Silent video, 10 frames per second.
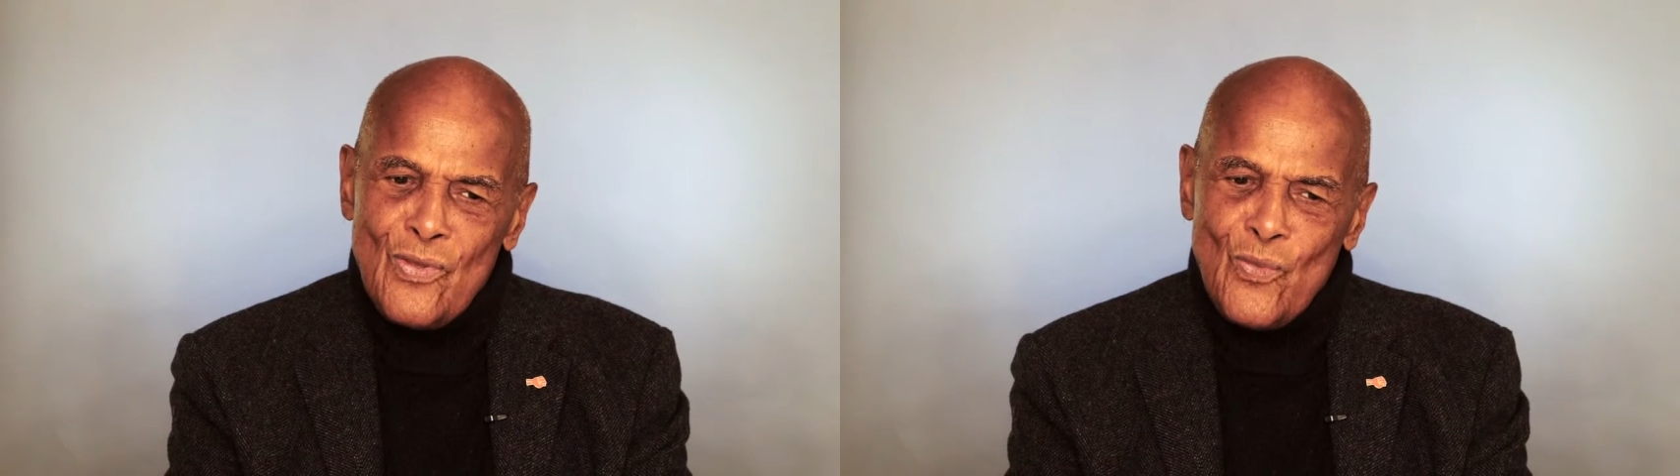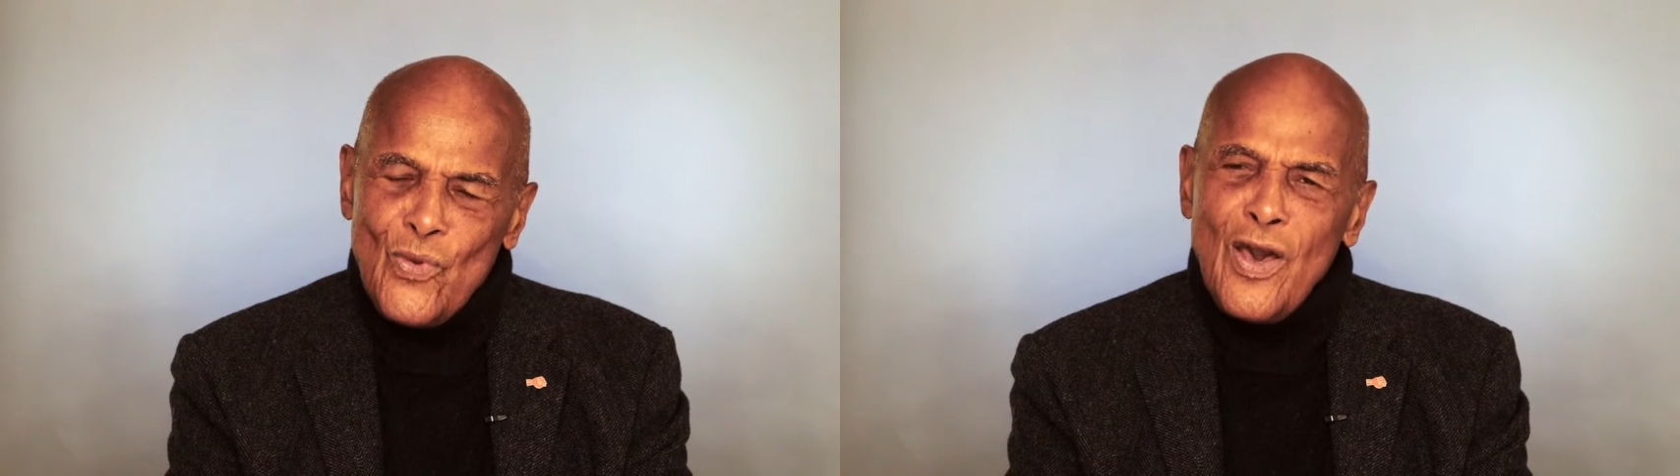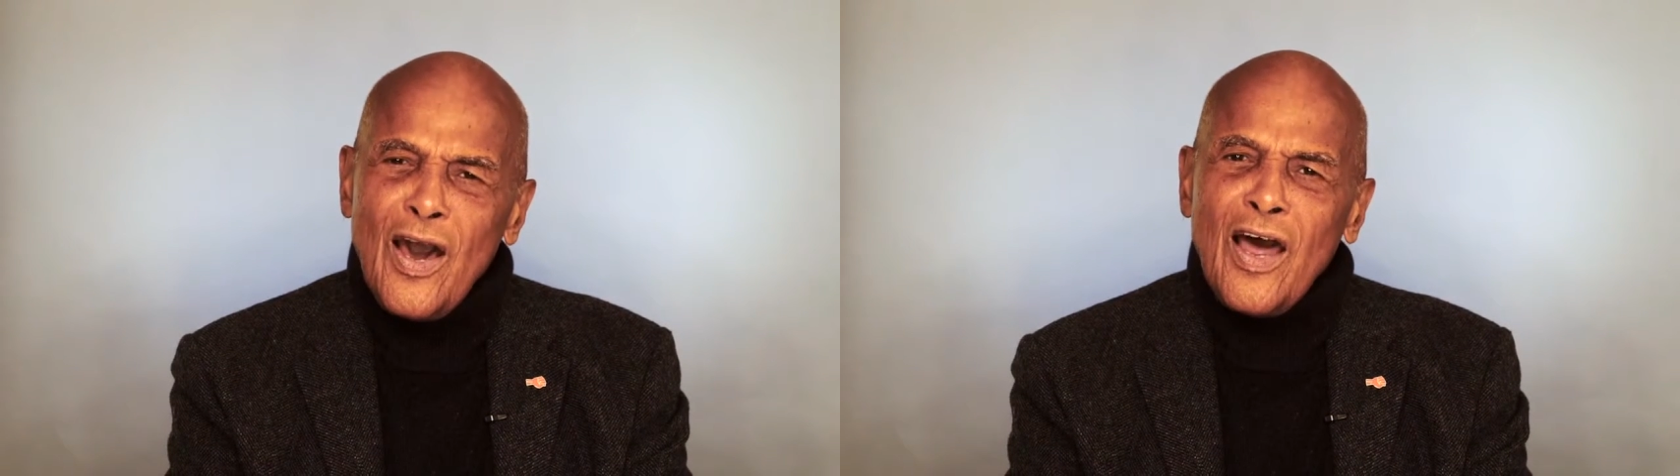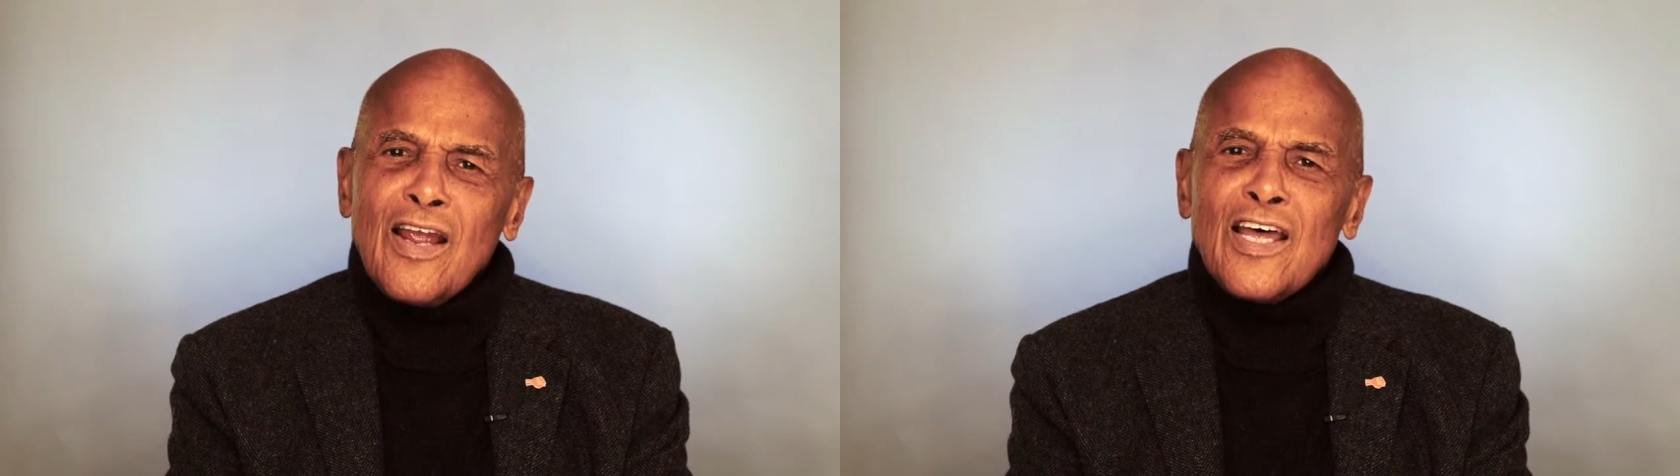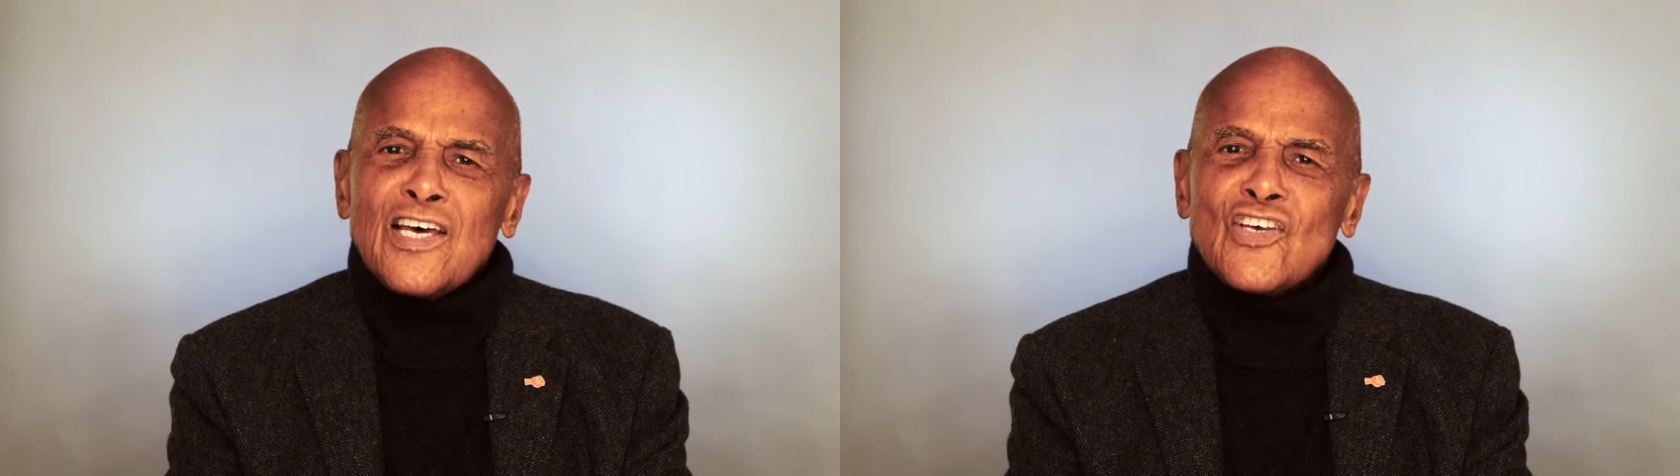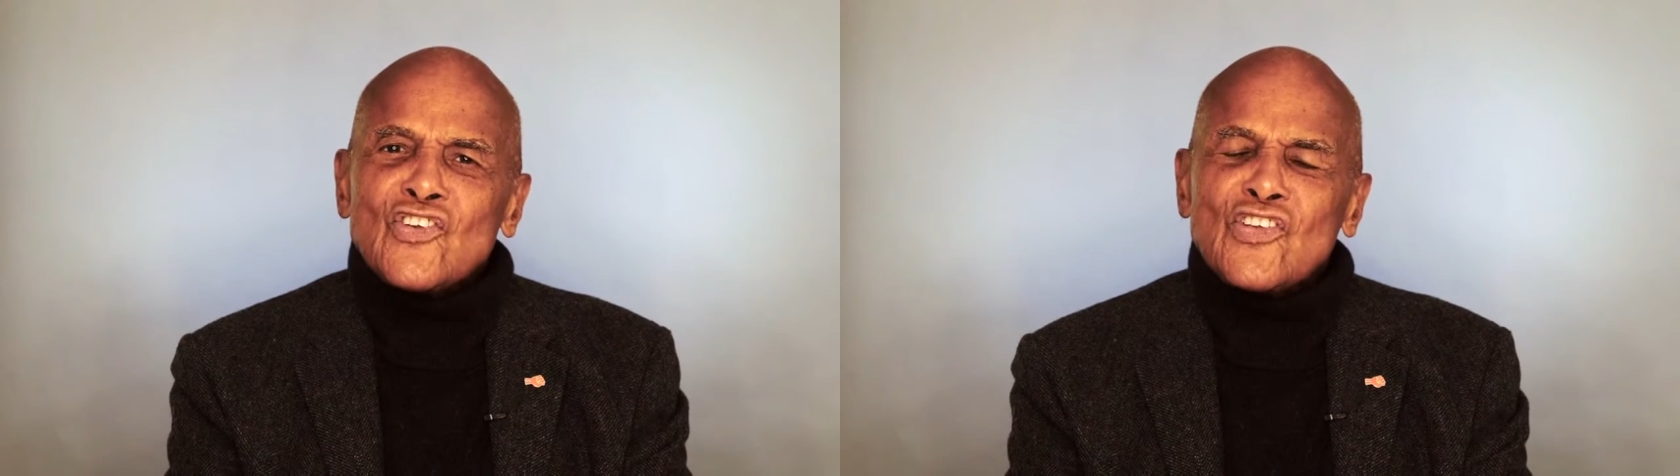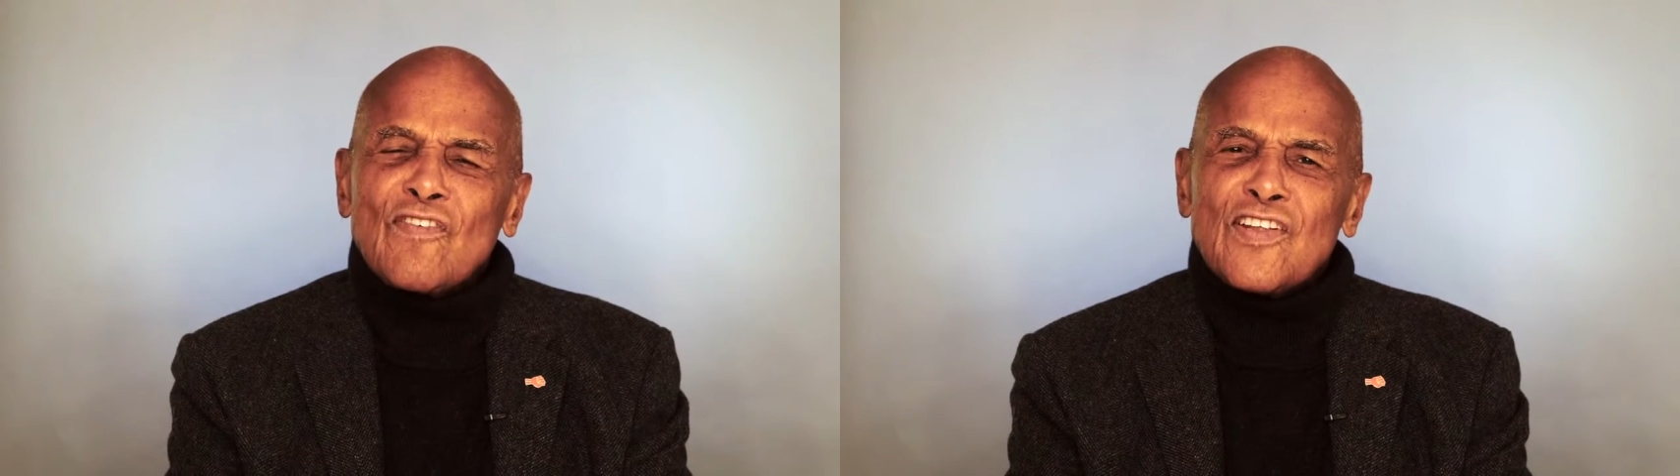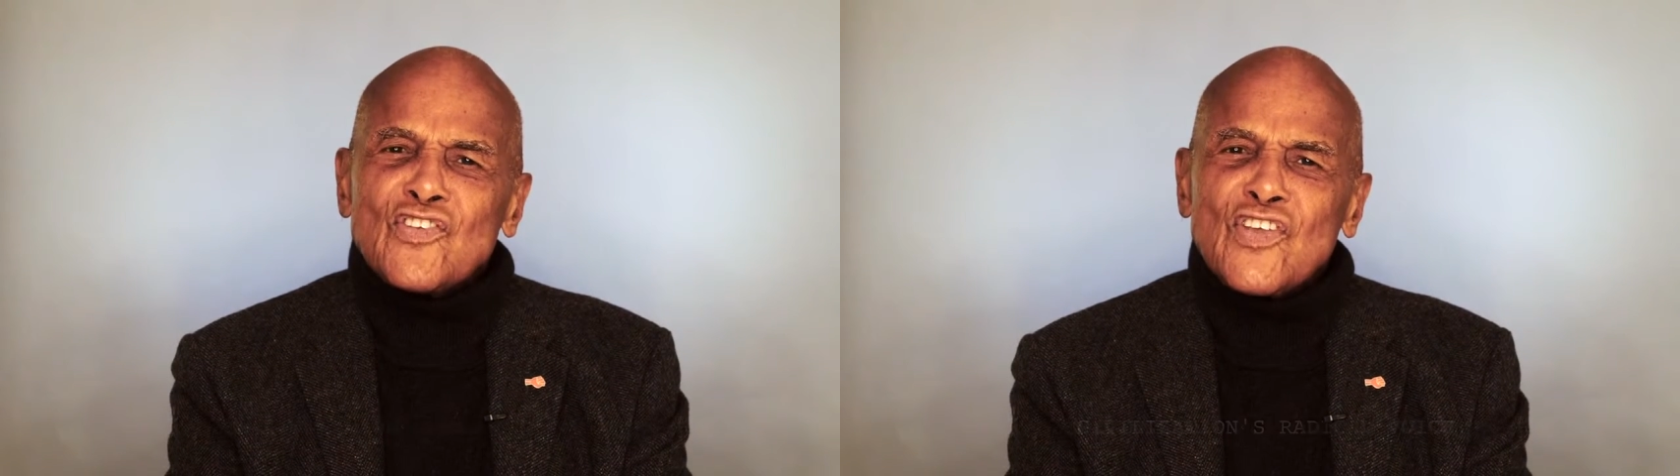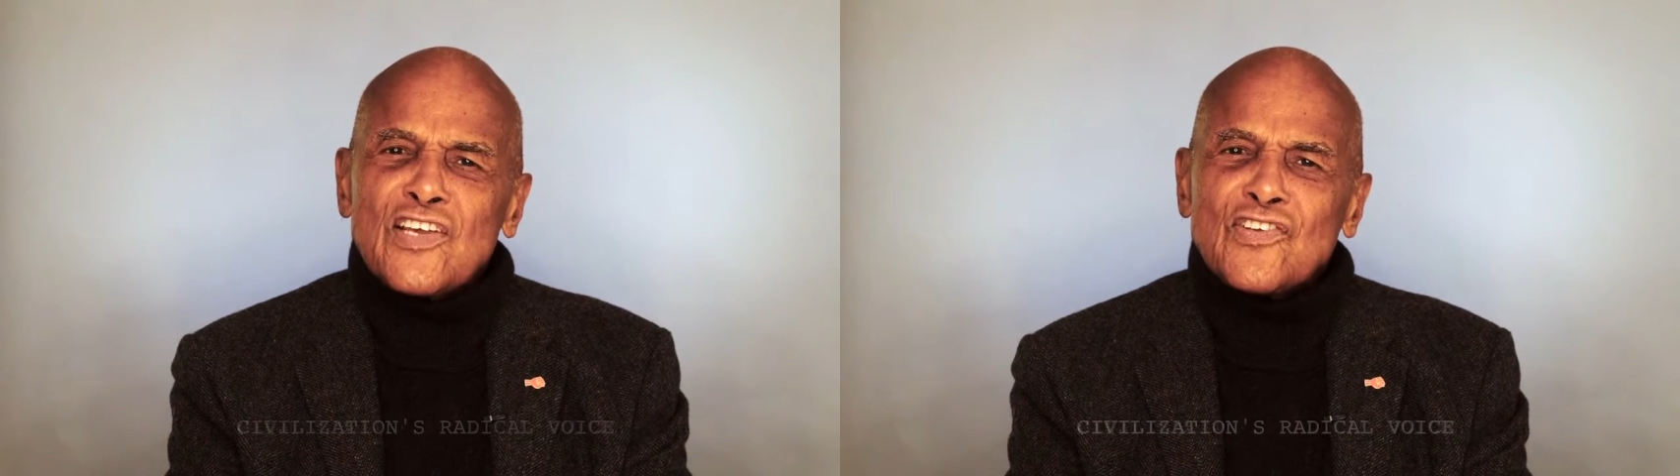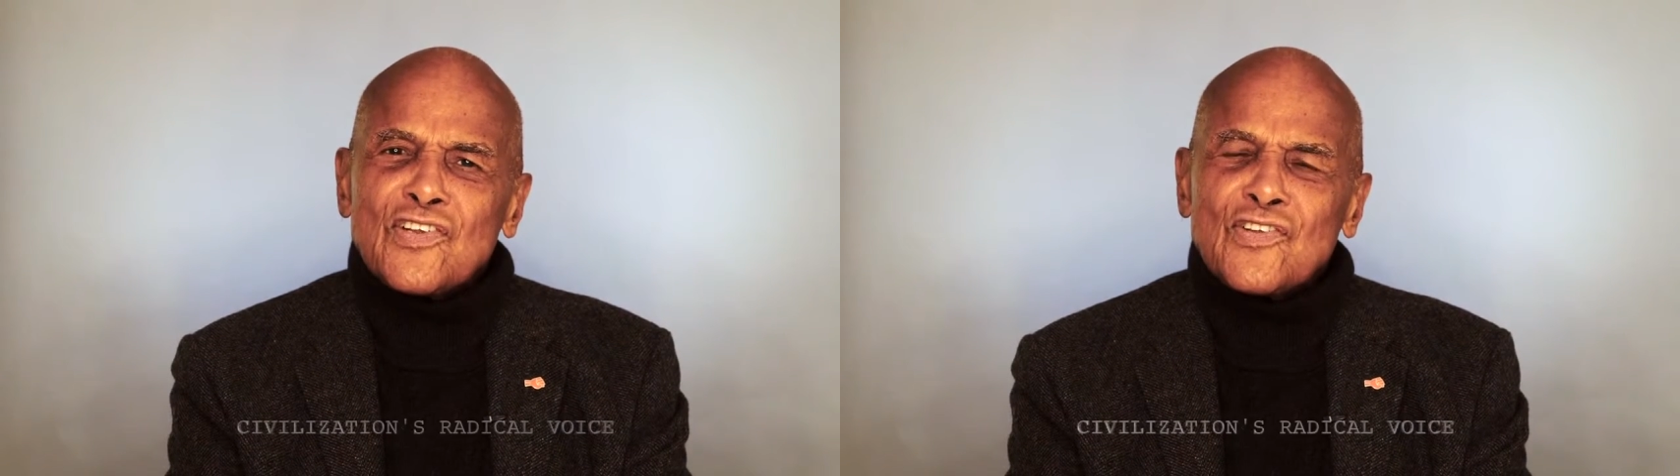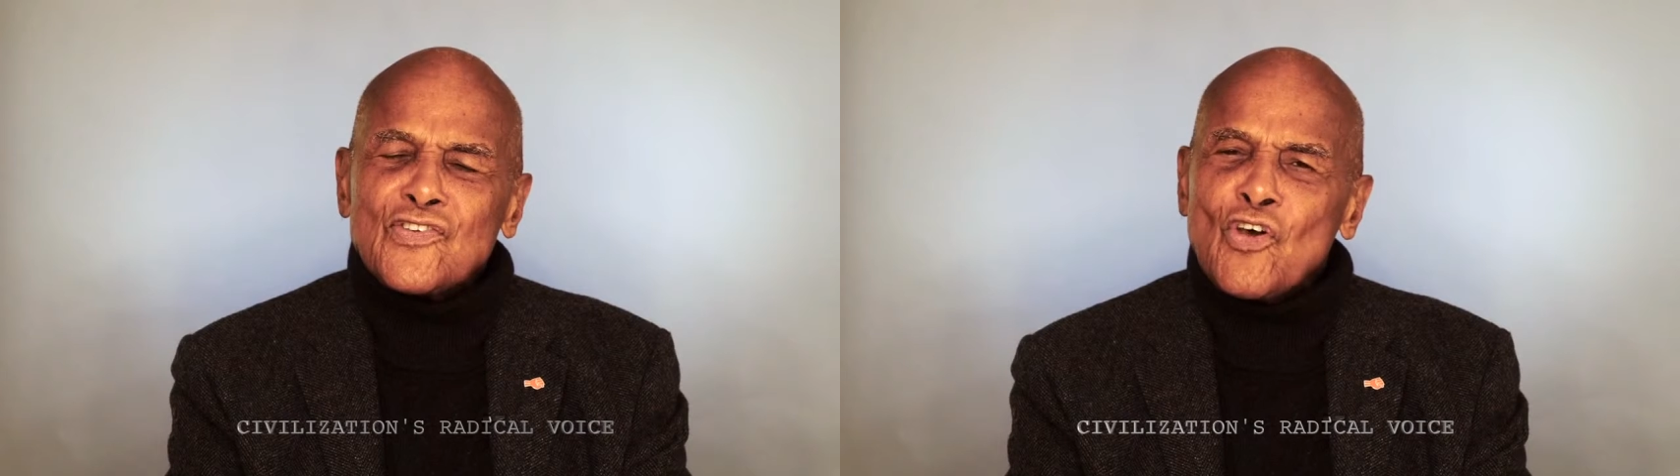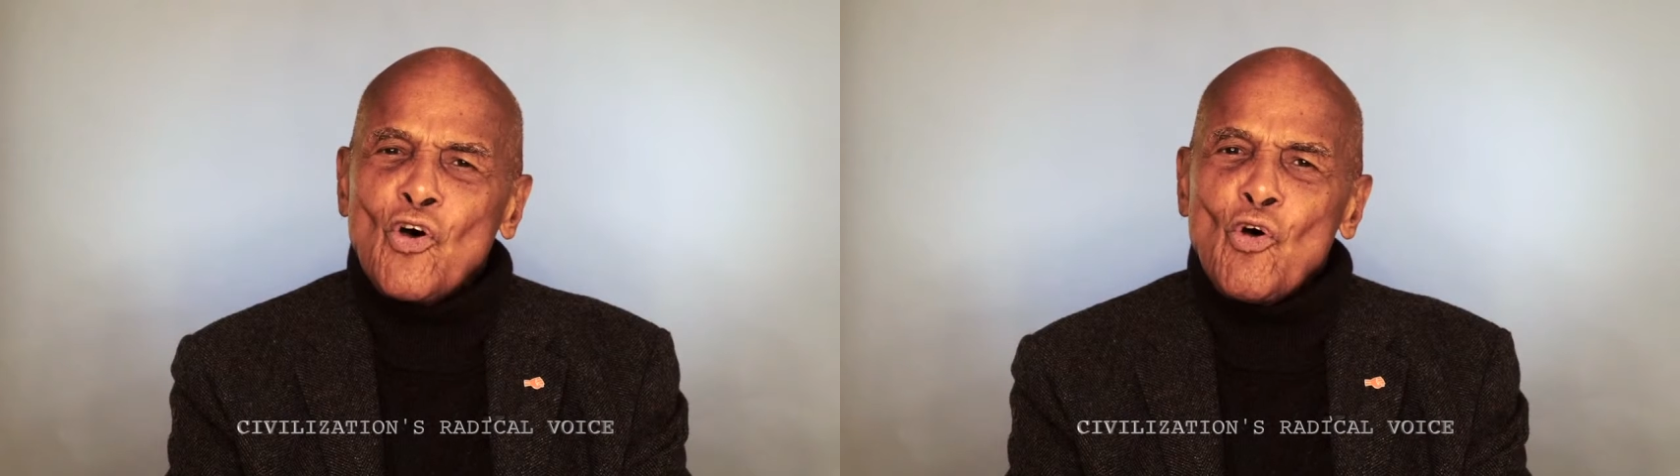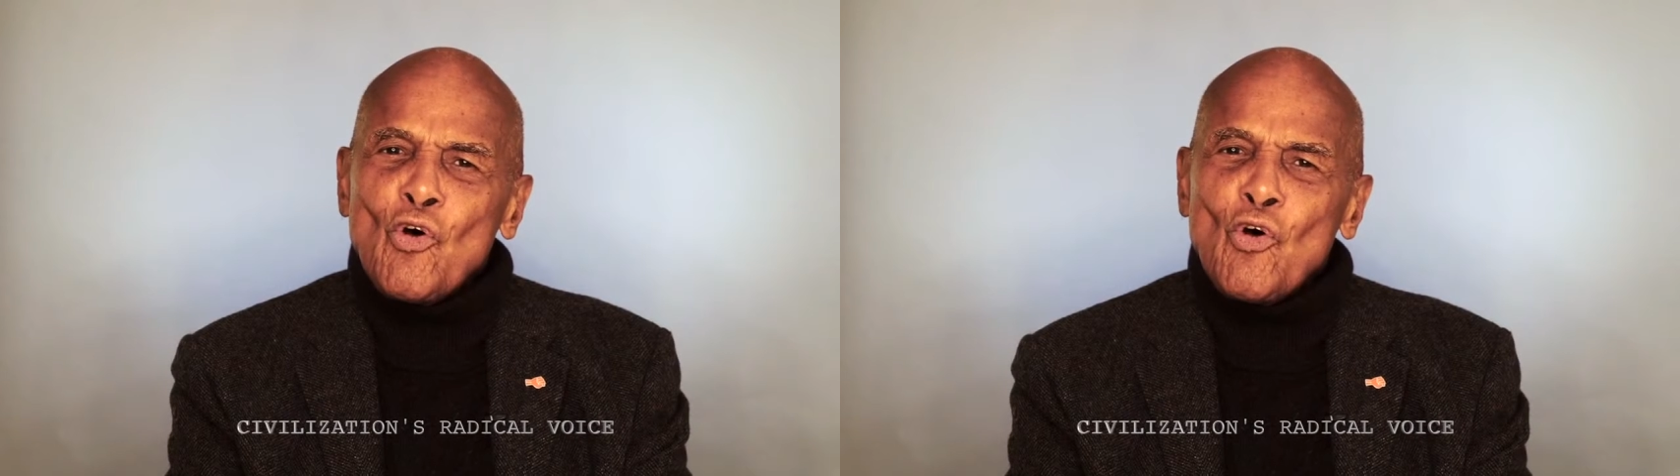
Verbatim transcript: We are civilization's